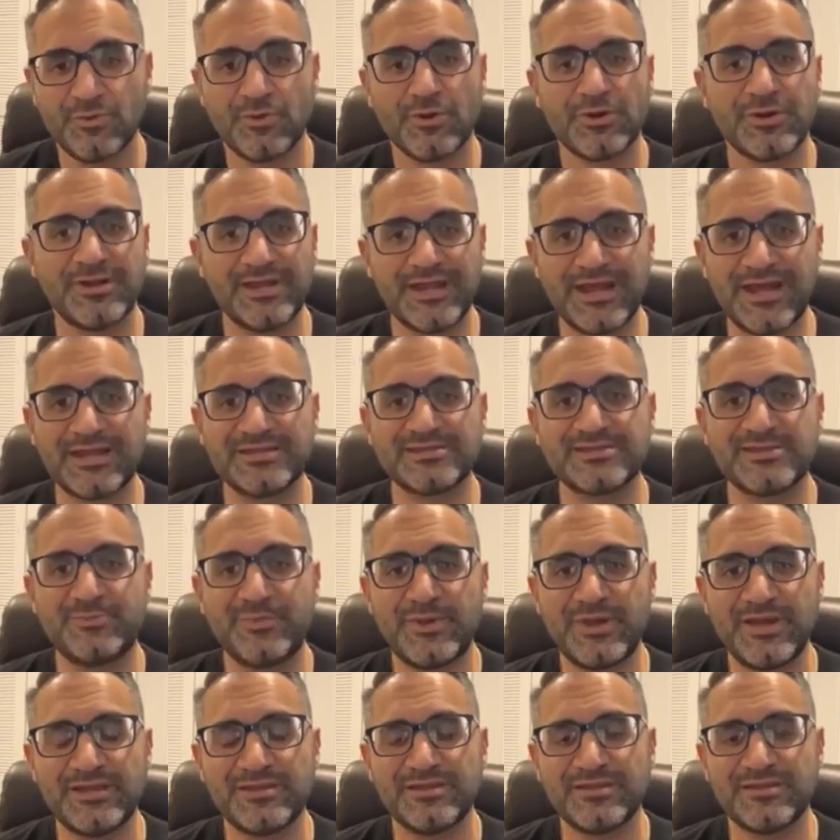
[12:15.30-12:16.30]
You are not
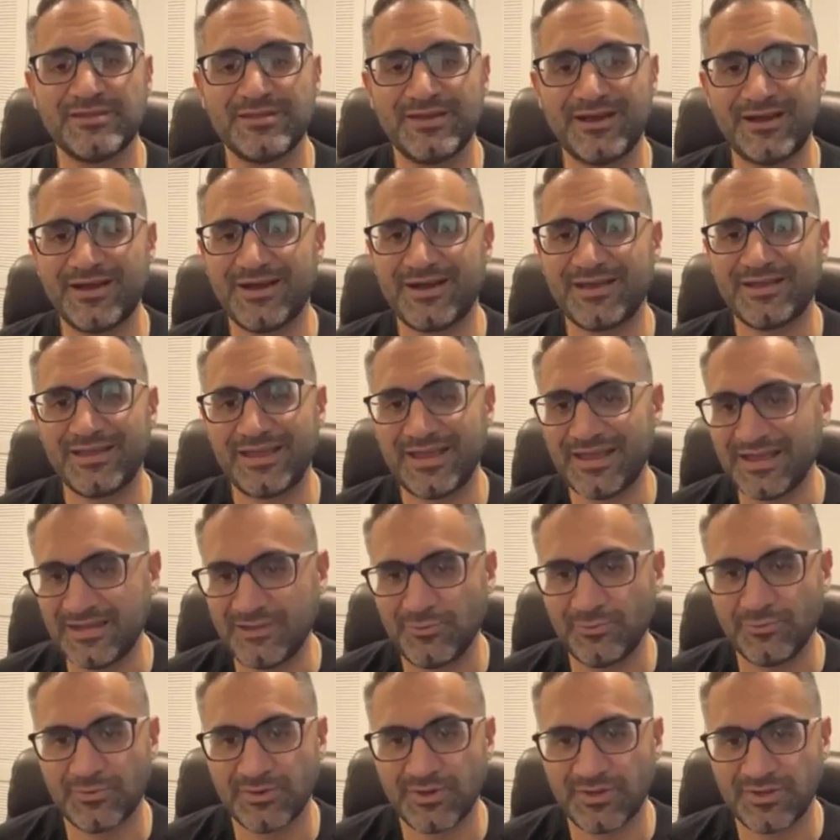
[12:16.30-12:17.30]
dependent on
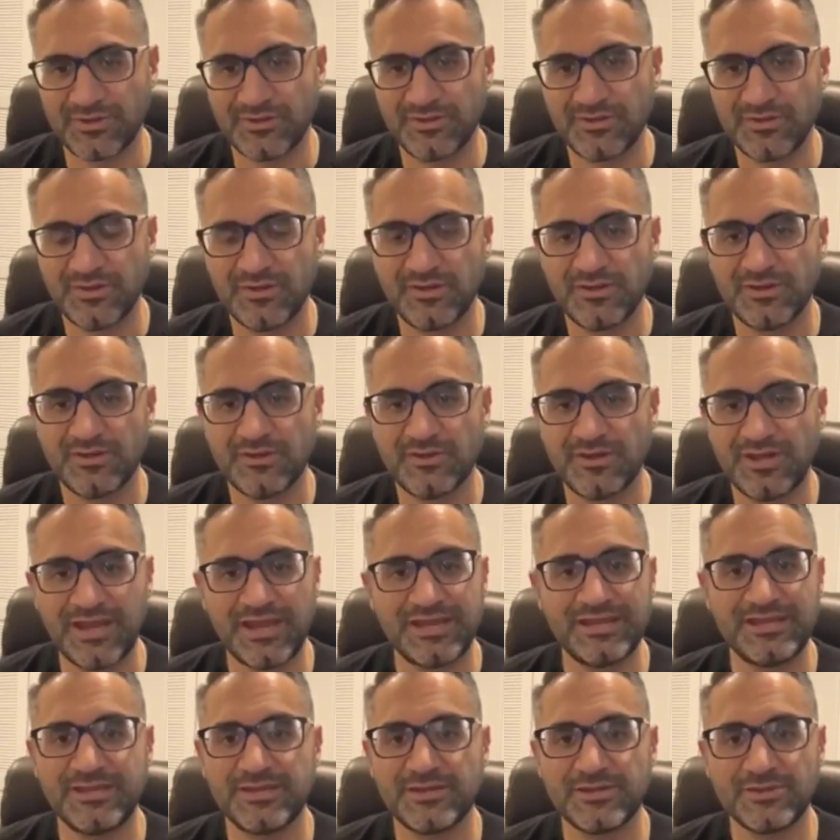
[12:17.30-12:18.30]
anyone,
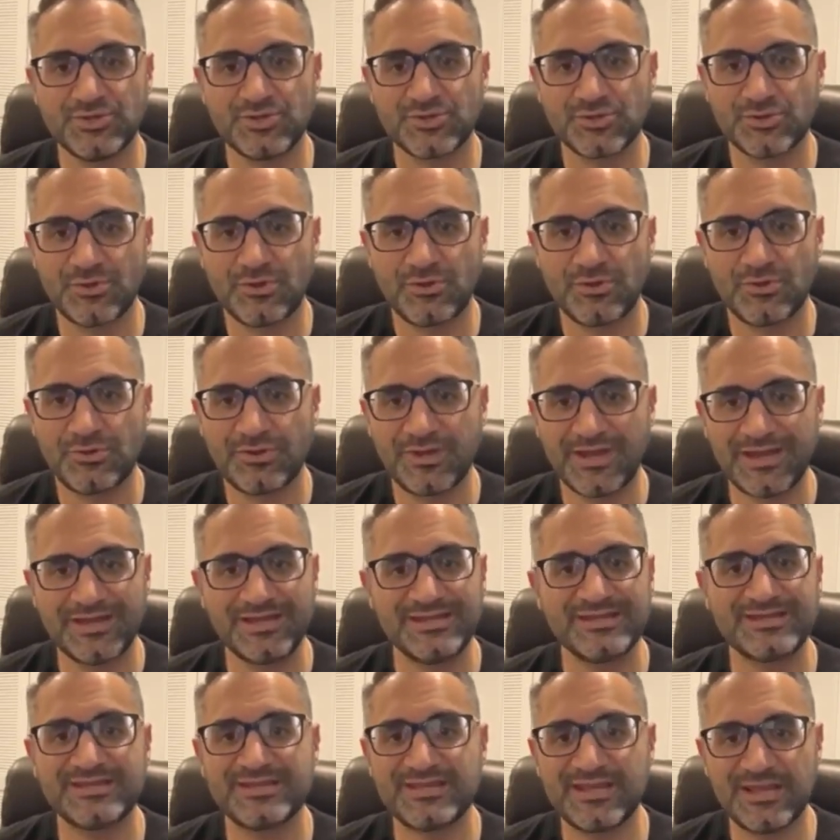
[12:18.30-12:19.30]
any control,
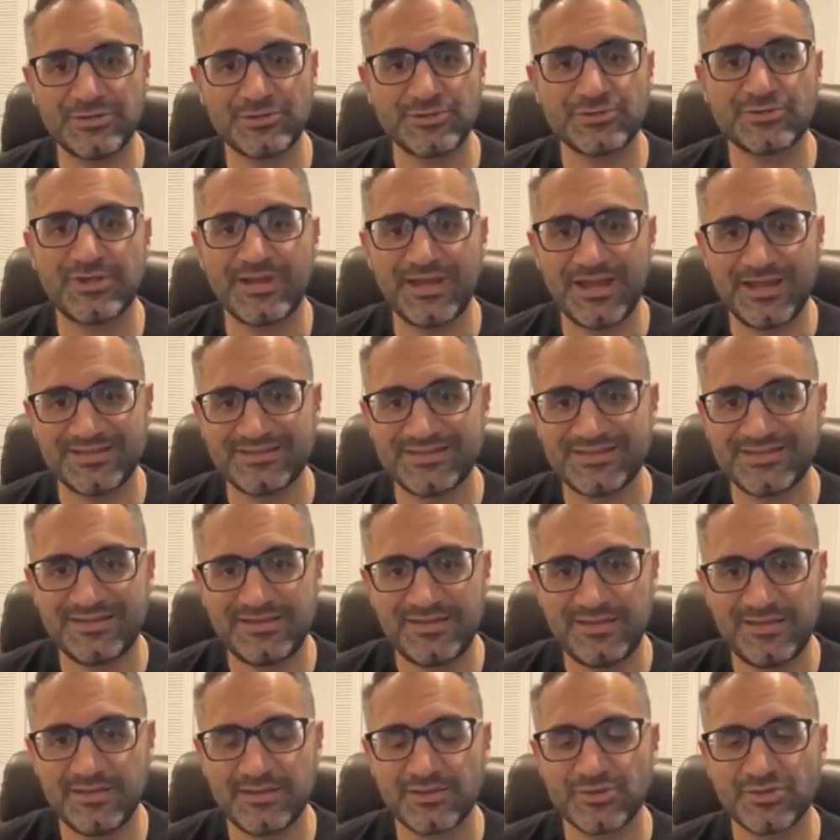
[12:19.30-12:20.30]
any central
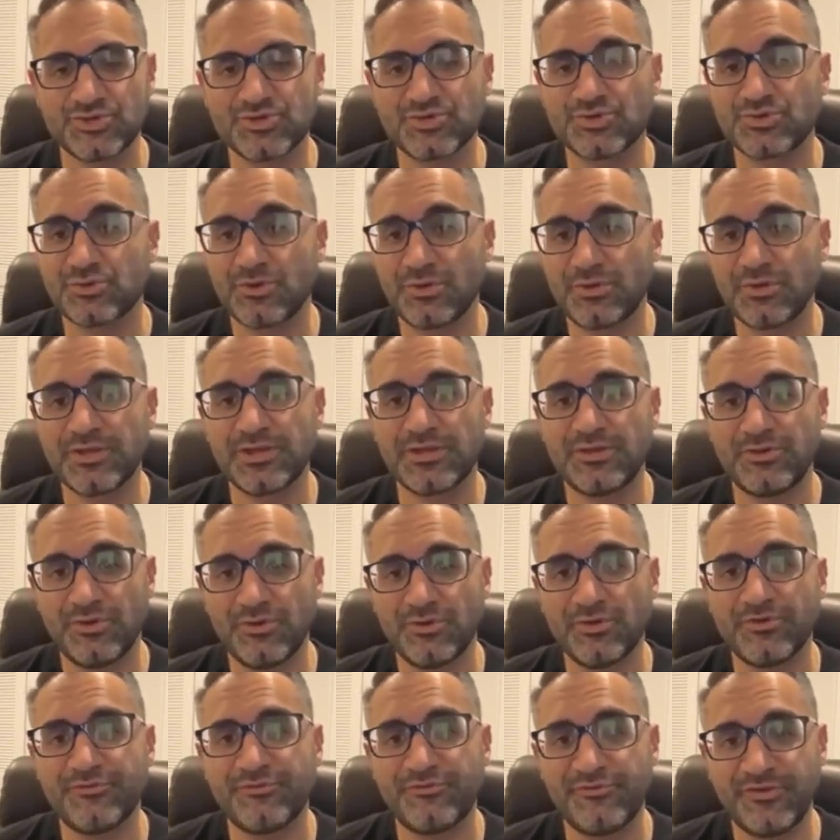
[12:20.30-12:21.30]
entity controlling
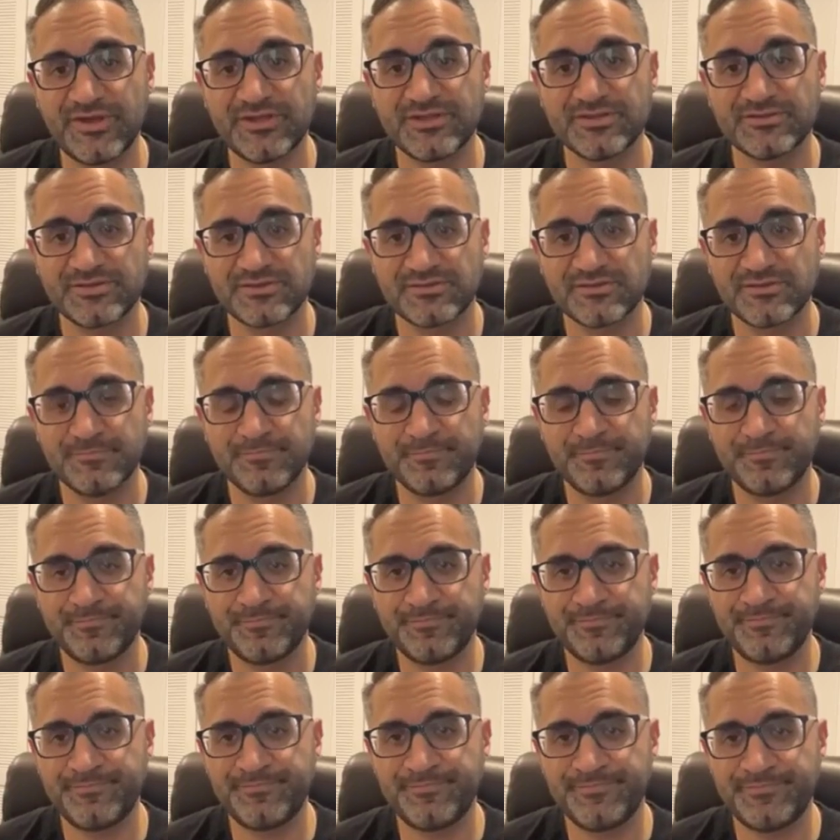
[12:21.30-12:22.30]
your funds.
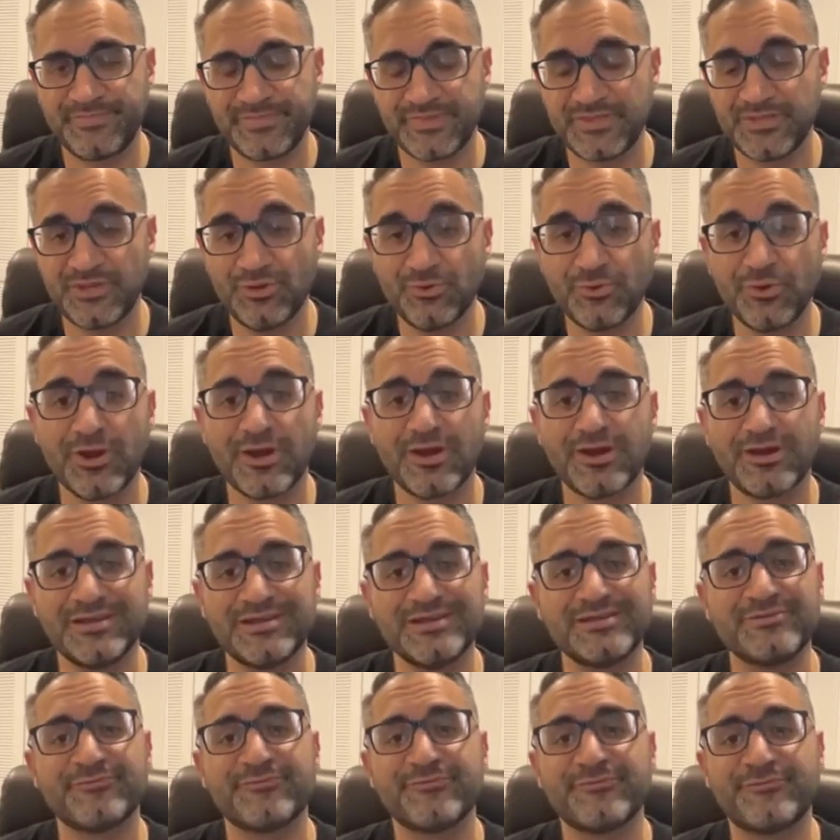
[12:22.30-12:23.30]
You
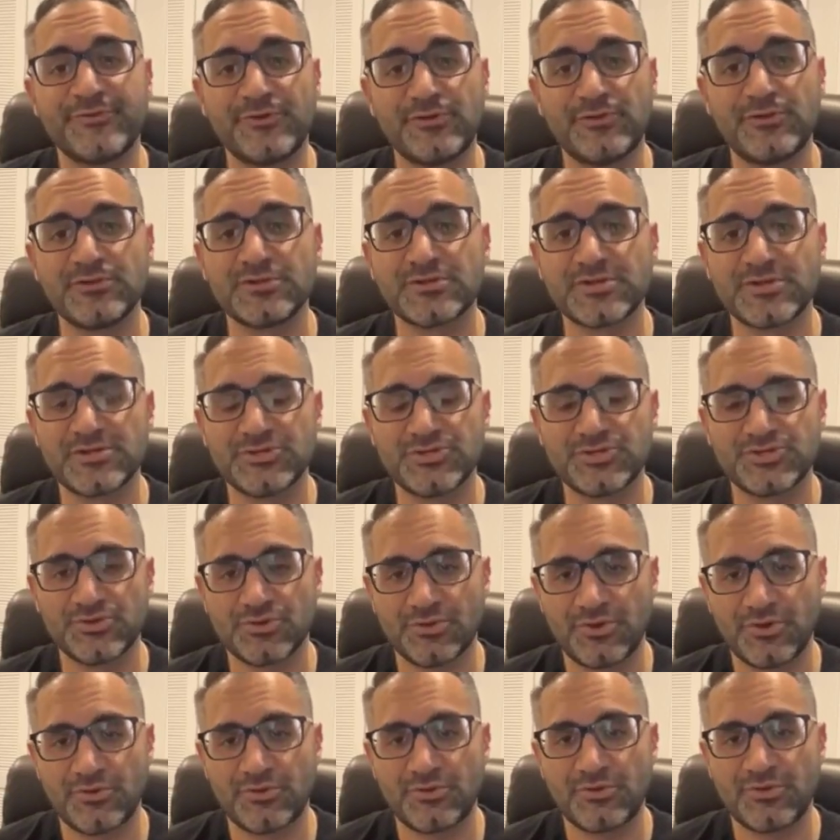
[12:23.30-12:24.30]
are in full
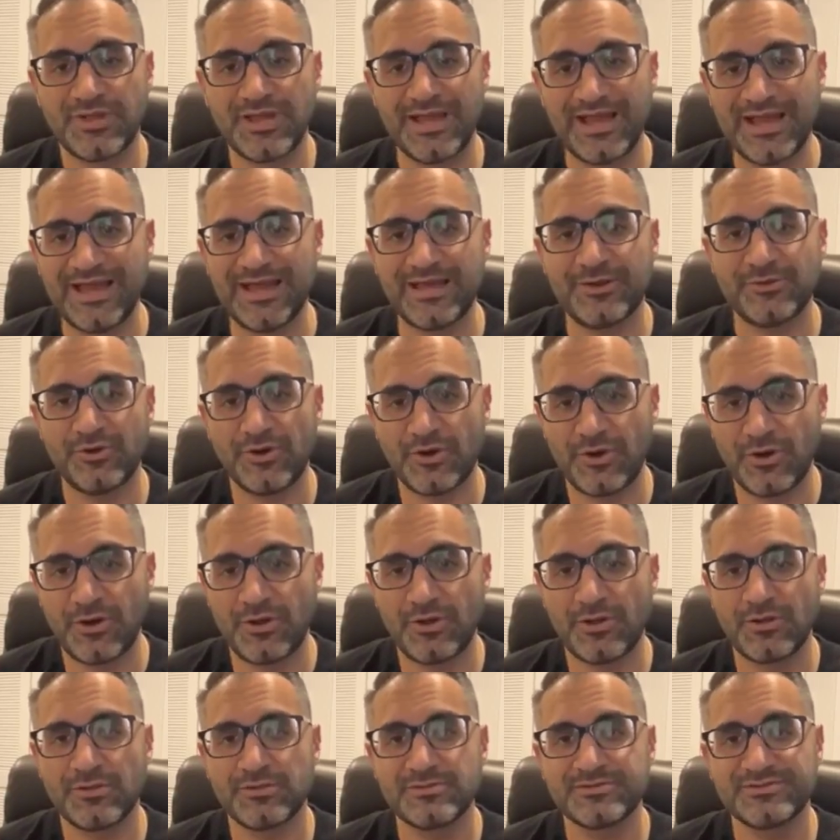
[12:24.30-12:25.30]
control at
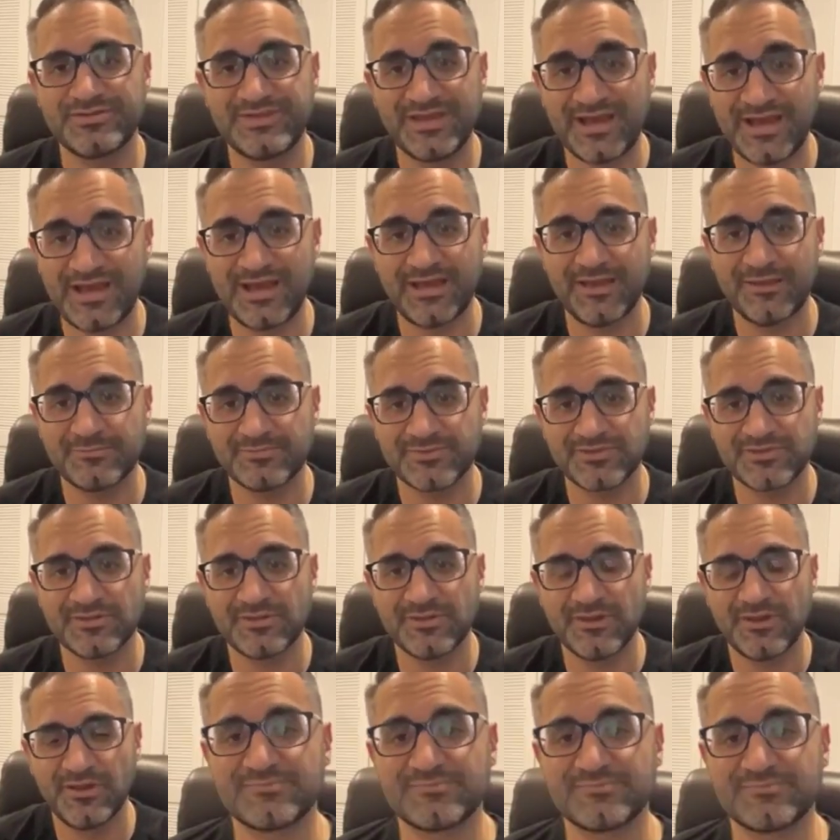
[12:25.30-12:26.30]
all times.